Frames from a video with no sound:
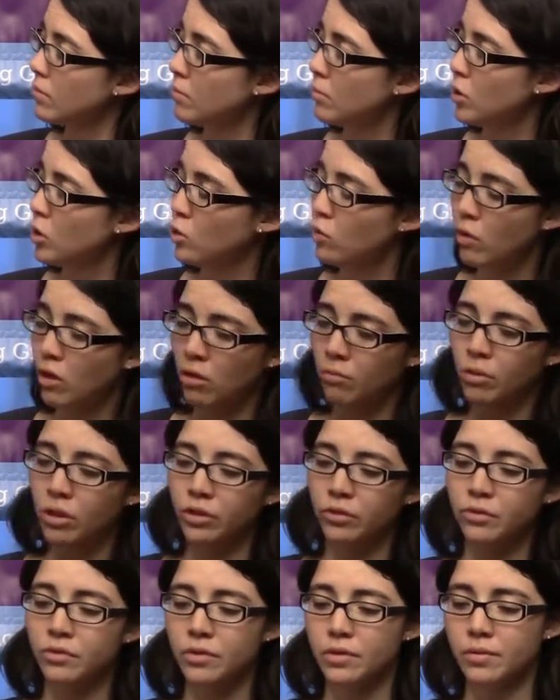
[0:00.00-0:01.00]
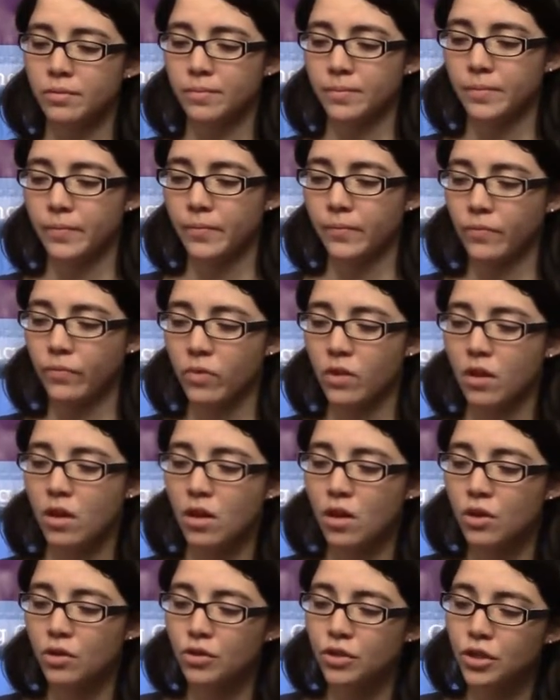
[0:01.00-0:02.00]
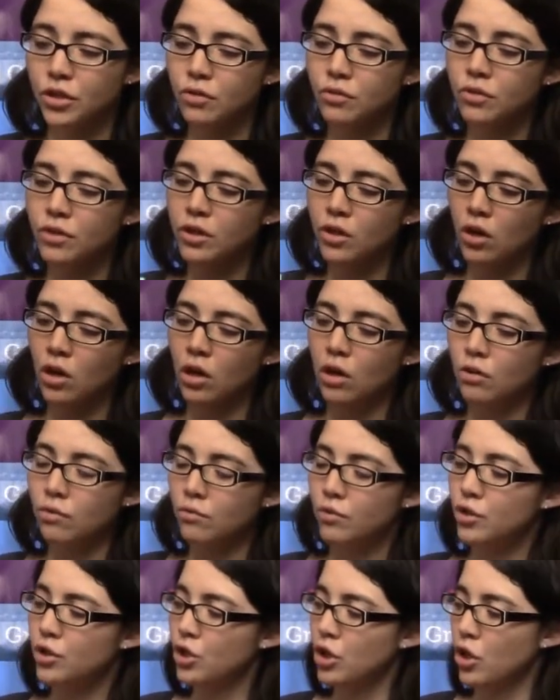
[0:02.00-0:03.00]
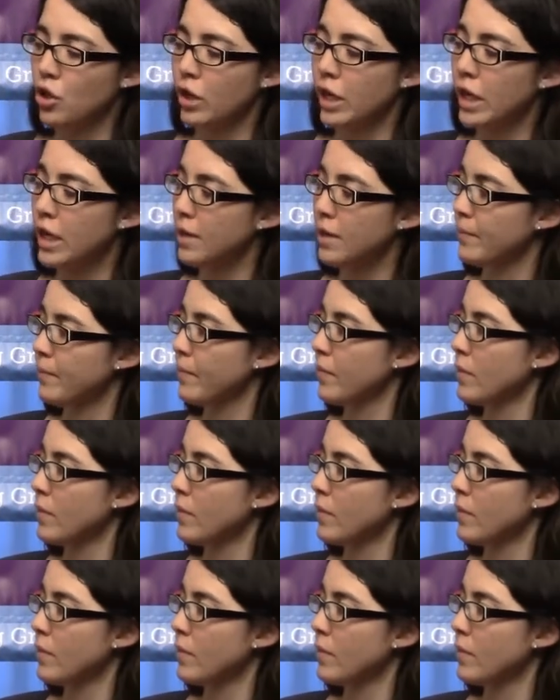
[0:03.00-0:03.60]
Blue Whale Blues. Choose Your Own Journey.